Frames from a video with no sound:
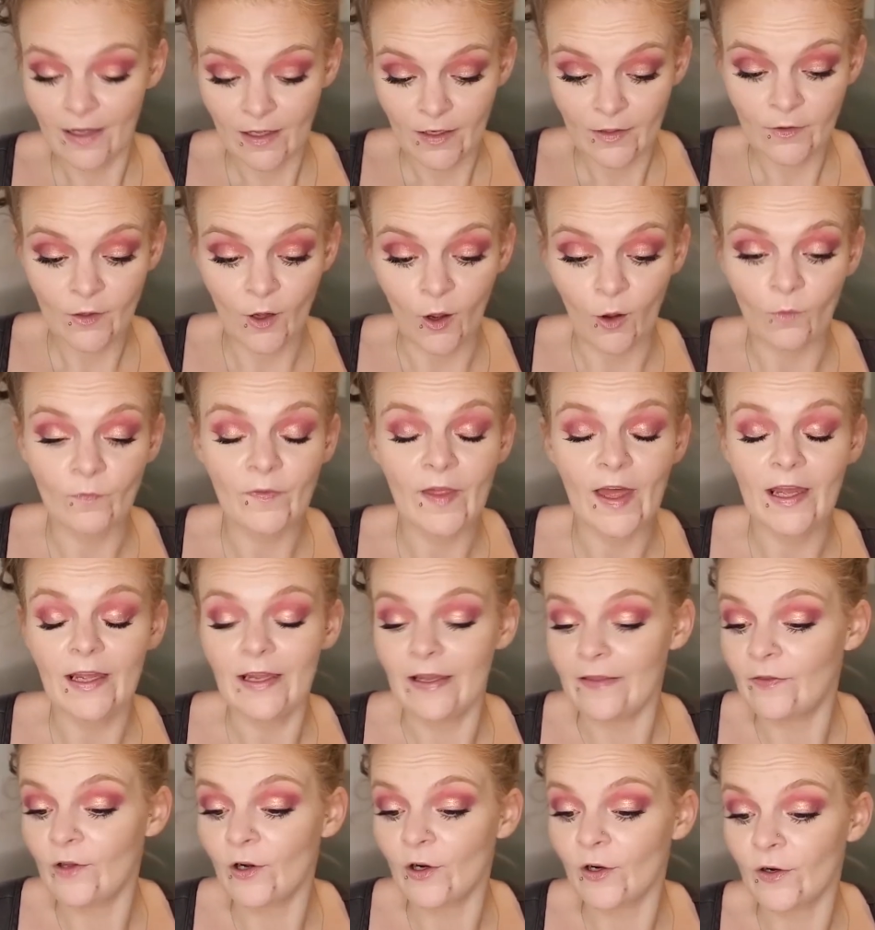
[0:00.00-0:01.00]
No,
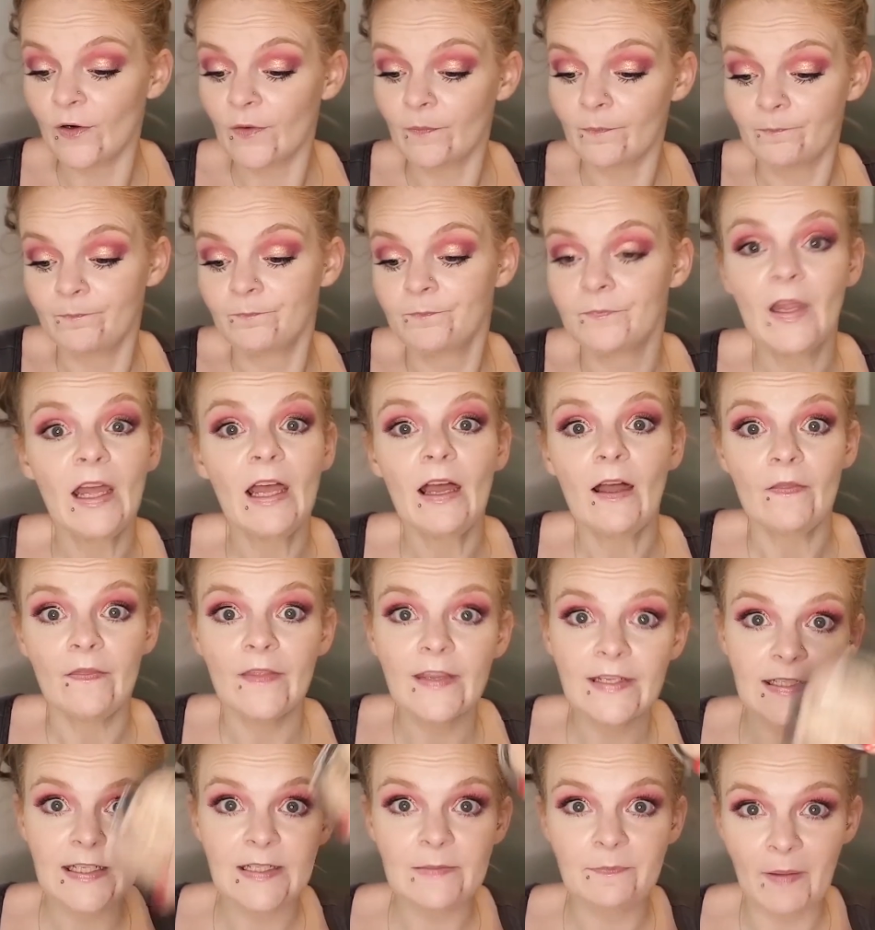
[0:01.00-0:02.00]

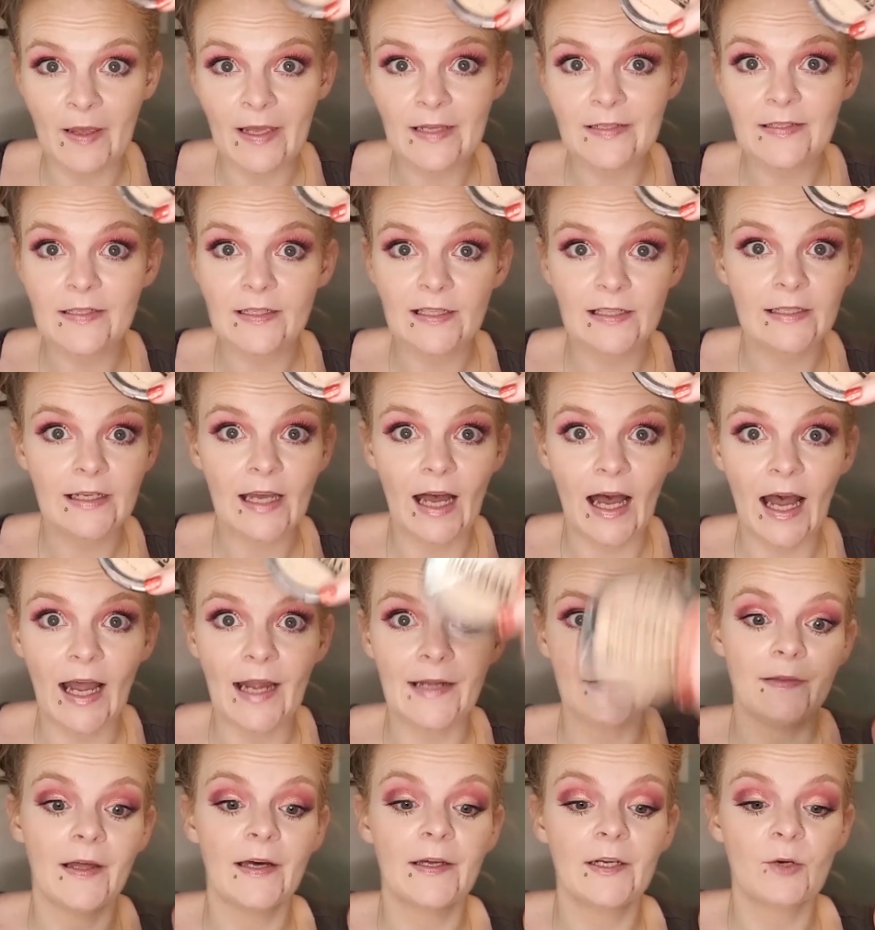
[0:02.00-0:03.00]
this is basically a
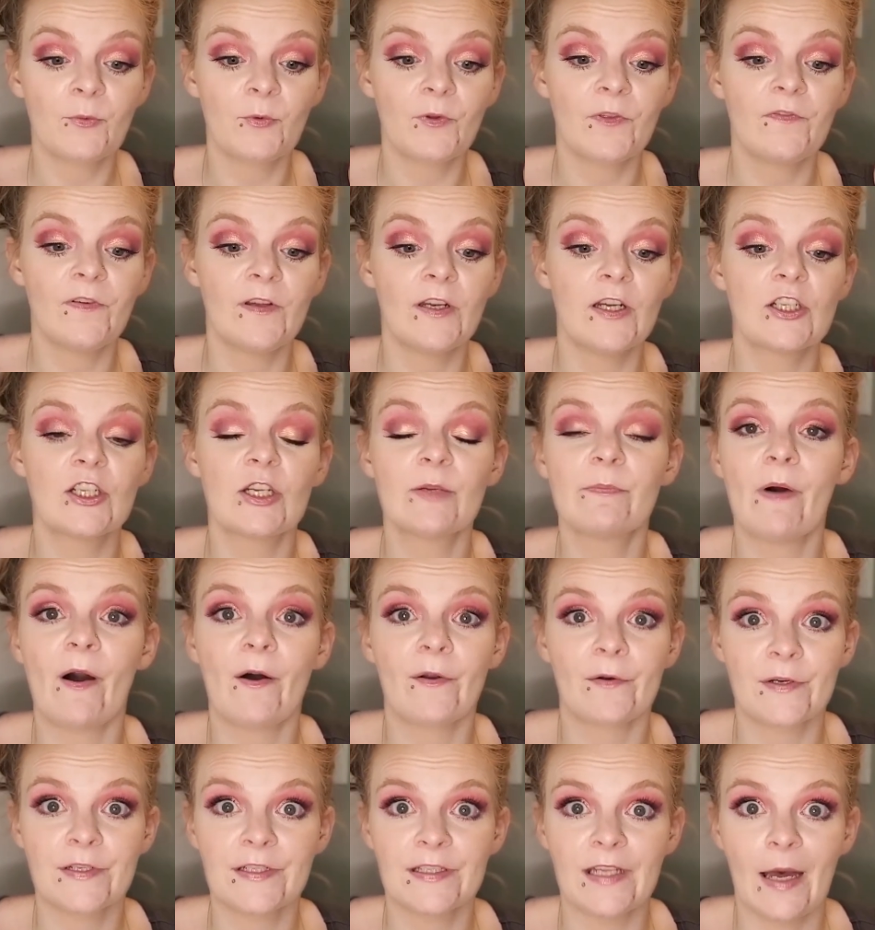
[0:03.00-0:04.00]
highlighter with finishing
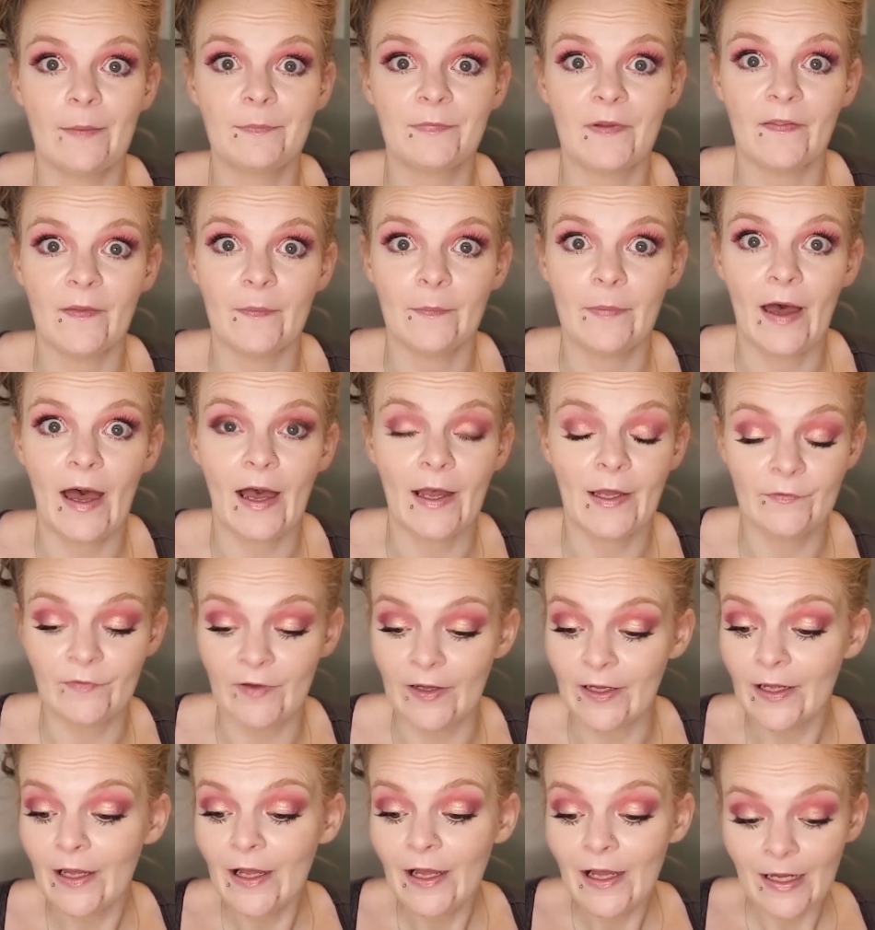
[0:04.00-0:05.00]
powder slapped on the back of
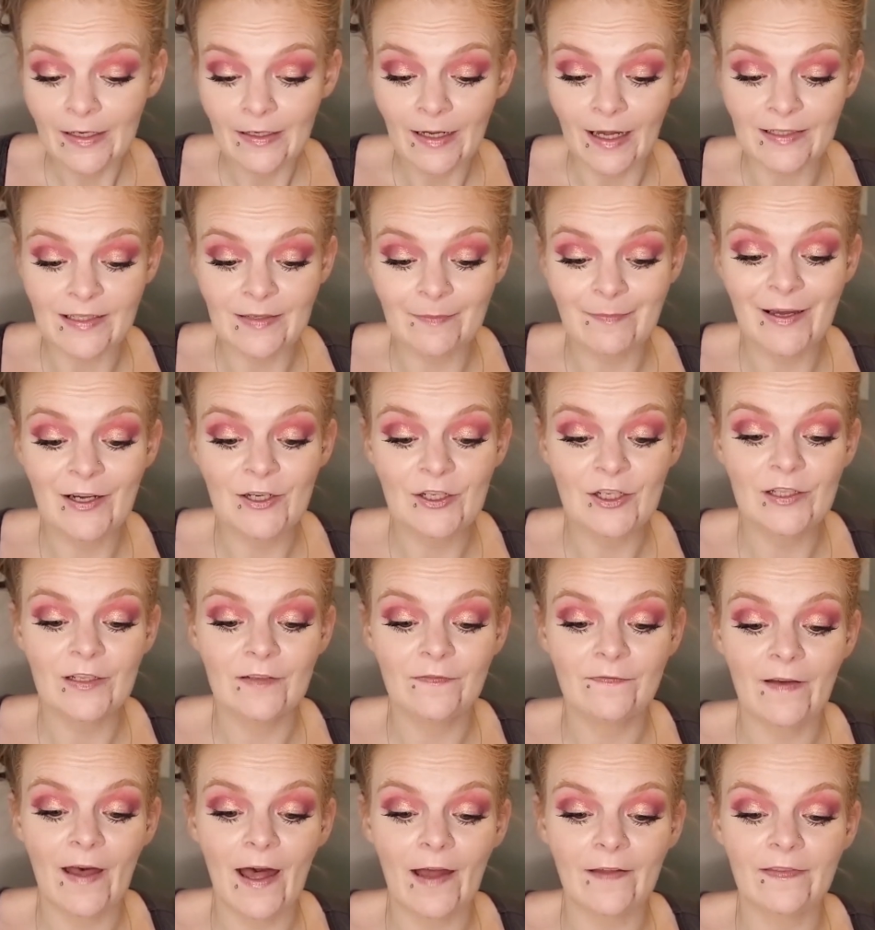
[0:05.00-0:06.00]
it. Not to mention the
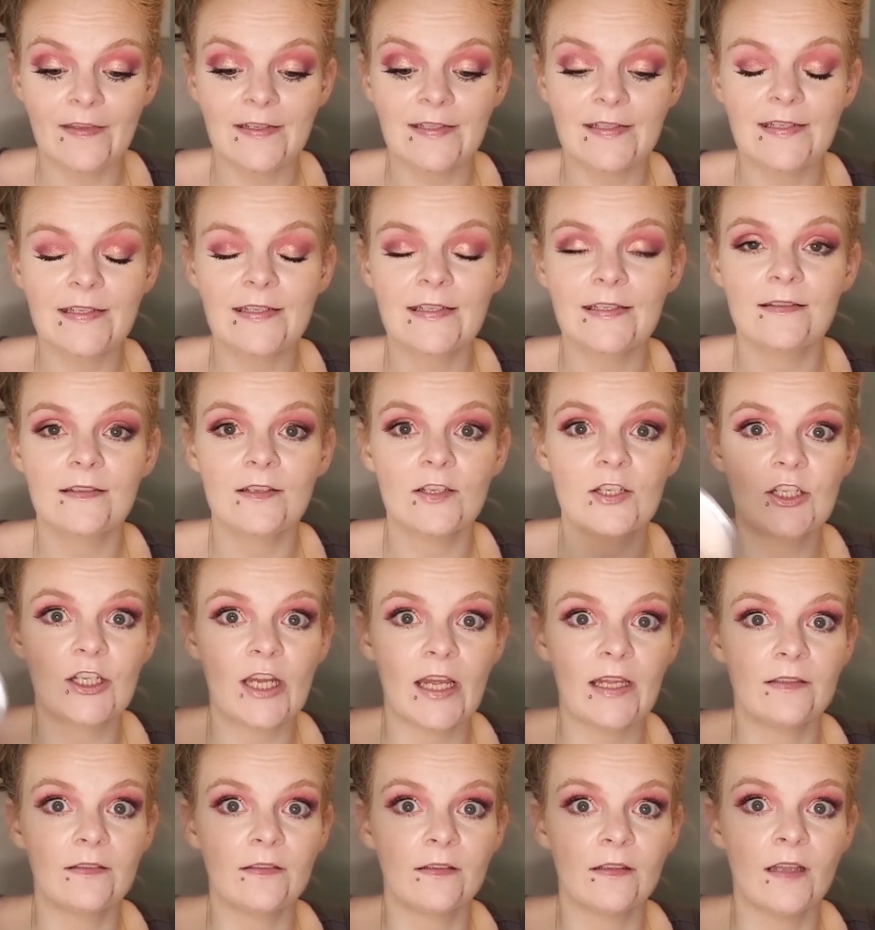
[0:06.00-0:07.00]
fact this is in the
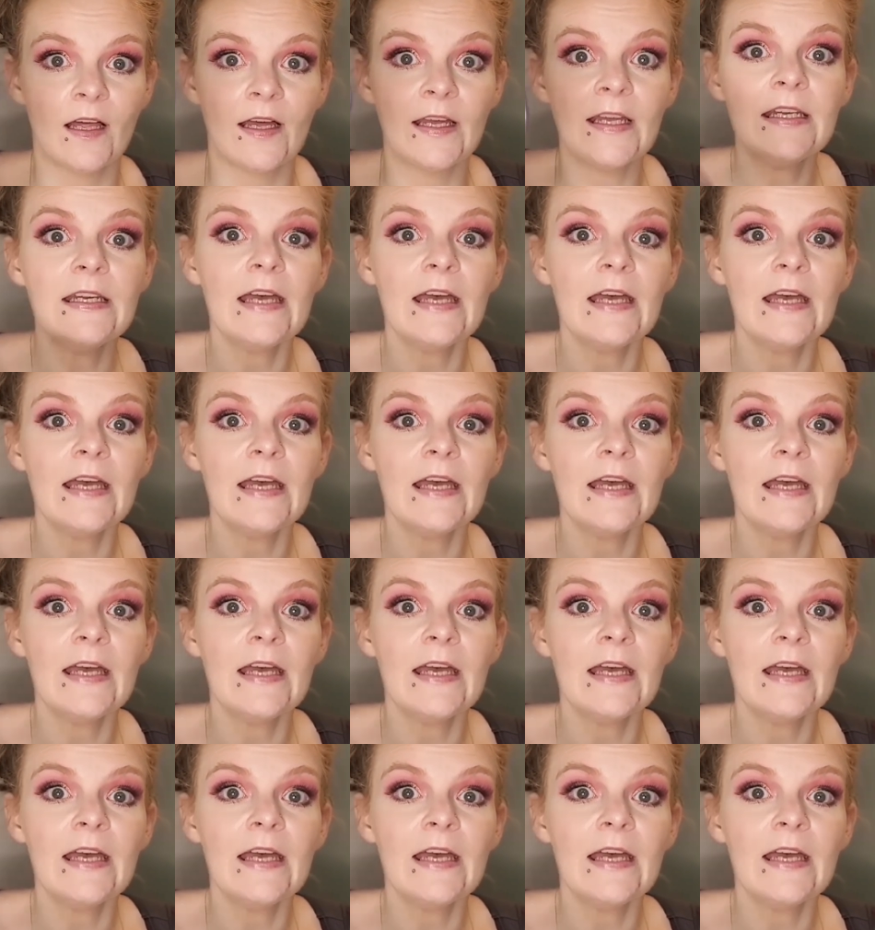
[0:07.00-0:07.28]
shade light,